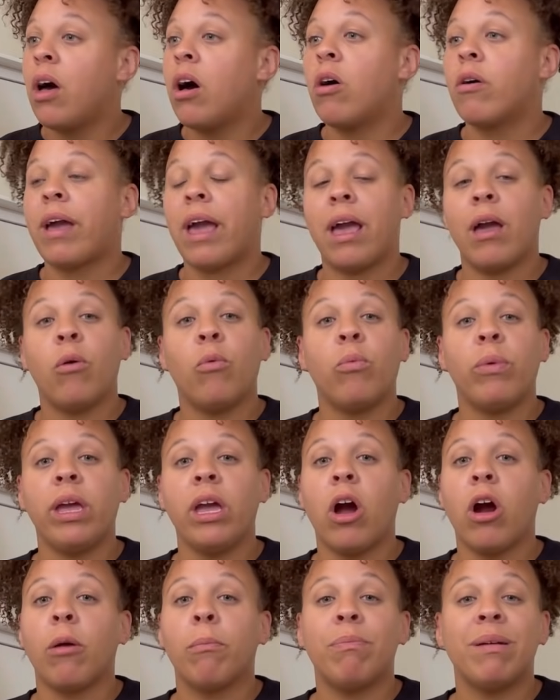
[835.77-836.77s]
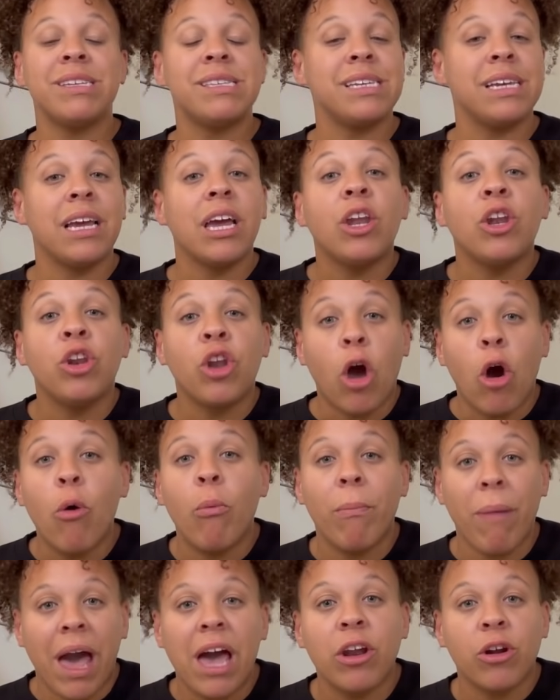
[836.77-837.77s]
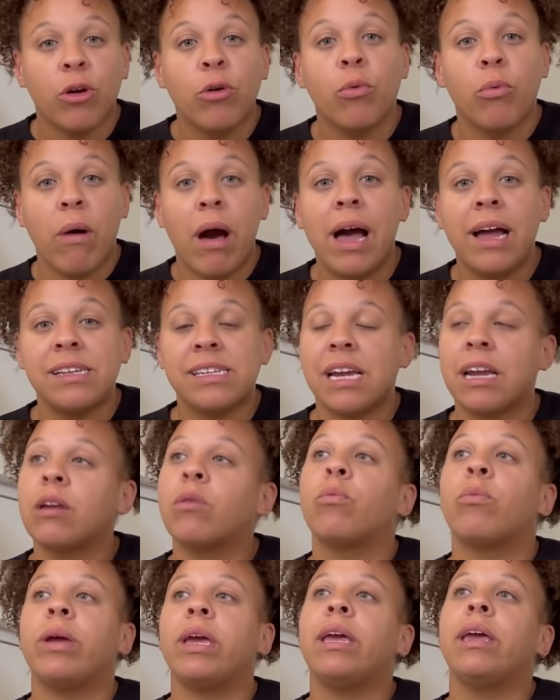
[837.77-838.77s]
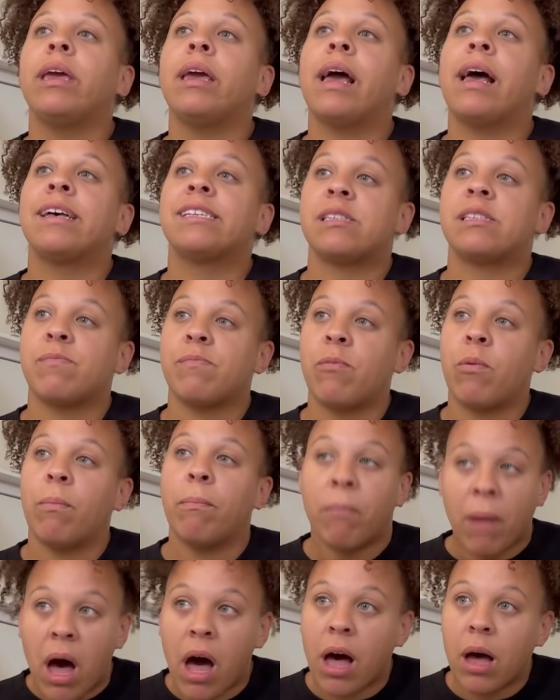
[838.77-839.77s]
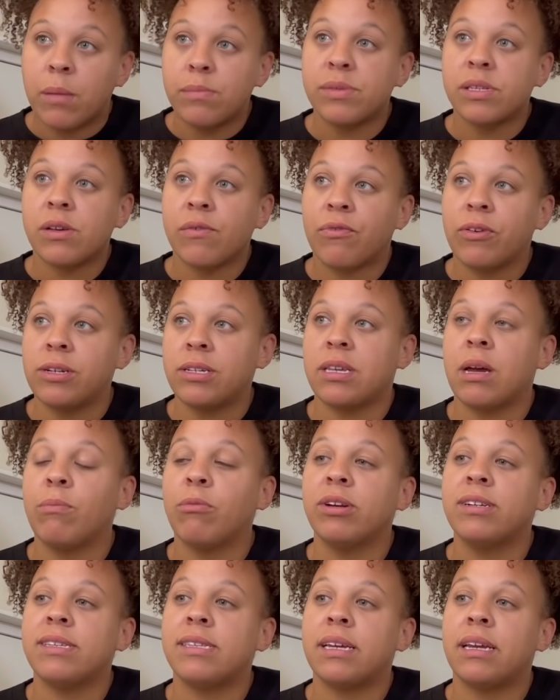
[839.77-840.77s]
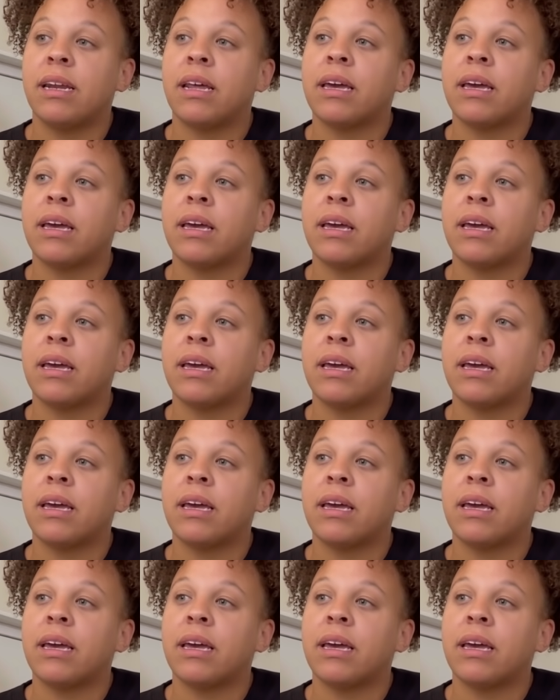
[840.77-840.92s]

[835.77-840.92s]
Okay, we are busy no matter what. And we as moms, for some reason,